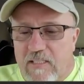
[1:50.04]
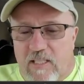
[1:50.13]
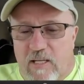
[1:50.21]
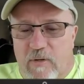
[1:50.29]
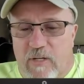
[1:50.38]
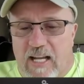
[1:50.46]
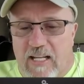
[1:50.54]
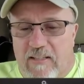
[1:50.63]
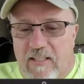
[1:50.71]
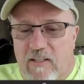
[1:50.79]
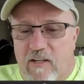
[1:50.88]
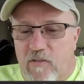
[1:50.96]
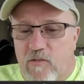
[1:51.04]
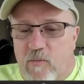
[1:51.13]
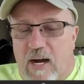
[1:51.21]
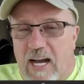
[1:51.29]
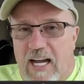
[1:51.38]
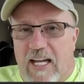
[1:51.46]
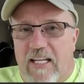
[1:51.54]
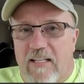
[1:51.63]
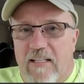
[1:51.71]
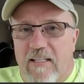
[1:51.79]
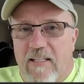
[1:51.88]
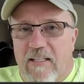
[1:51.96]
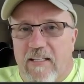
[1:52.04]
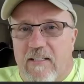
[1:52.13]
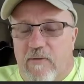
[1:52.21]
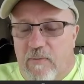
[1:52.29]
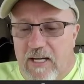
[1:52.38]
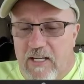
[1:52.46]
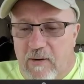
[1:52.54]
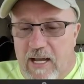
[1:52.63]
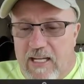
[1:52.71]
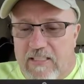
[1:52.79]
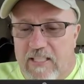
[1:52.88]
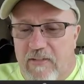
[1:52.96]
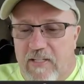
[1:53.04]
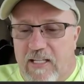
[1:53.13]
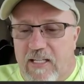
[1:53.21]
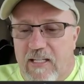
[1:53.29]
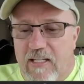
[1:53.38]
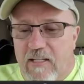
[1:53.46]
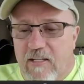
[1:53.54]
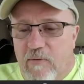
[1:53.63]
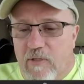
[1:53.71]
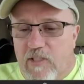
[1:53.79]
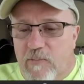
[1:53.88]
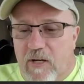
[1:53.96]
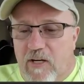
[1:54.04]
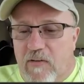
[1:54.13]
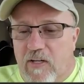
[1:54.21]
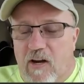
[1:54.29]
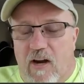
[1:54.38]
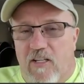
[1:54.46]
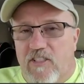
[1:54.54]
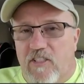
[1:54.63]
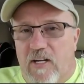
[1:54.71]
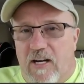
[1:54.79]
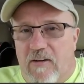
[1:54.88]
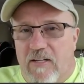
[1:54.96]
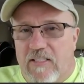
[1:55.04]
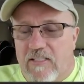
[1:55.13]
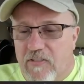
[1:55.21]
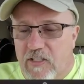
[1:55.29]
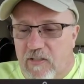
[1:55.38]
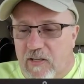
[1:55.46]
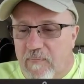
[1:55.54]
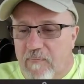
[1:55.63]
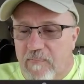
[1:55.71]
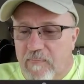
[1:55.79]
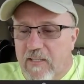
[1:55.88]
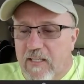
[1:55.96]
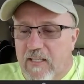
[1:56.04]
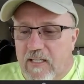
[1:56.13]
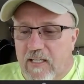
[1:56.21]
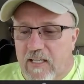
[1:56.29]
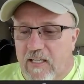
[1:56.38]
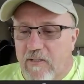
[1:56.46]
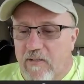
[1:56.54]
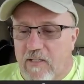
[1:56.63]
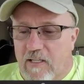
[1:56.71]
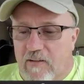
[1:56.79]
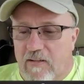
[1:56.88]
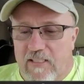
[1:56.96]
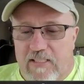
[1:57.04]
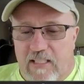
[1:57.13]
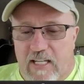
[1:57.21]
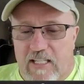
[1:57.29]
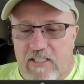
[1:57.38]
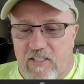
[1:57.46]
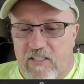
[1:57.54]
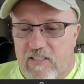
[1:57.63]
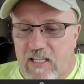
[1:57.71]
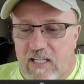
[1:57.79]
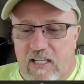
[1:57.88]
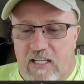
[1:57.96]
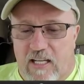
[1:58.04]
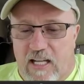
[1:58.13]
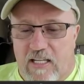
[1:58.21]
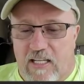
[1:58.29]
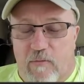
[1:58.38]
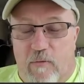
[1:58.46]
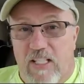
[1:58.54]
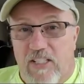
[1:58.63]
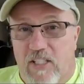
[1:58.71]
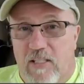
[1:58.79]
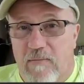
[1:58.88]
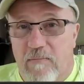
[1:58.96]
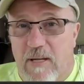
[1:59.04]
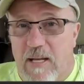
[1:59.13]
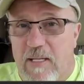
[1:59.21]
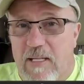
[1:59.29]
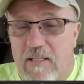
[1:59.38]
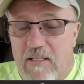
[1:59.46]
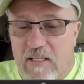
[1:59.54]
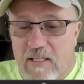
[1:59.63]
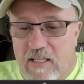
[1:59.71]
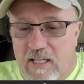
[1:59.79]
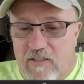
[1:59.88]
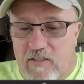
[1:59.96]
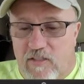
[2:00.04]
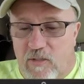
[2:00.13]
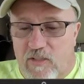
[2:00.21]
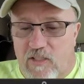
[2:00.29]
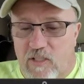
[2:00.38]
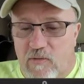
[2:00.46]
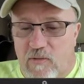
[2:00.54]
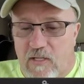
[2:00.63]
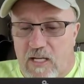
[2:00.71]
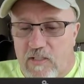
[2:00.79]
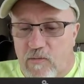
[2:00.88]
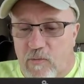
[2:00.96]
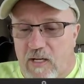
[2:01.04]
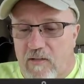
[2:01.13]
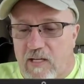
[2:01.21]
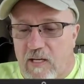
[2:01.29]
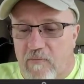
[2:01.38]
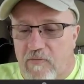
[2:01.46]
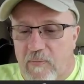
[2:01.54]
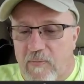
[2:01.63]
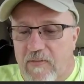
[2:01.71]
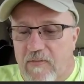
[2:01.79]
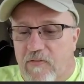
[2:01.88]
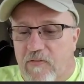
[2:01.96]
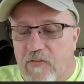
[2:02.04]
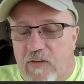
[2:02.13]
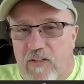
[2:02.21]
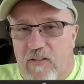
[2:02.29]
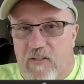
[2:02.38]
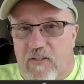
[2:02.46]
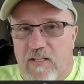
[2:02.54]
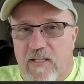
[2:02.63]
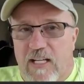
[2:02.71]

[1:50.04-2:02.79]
Someone out there knows why the radioactivity was spread over larger areas of Europe. Nuclear installations like in Russia, maybe. Now, the source could as well come from even further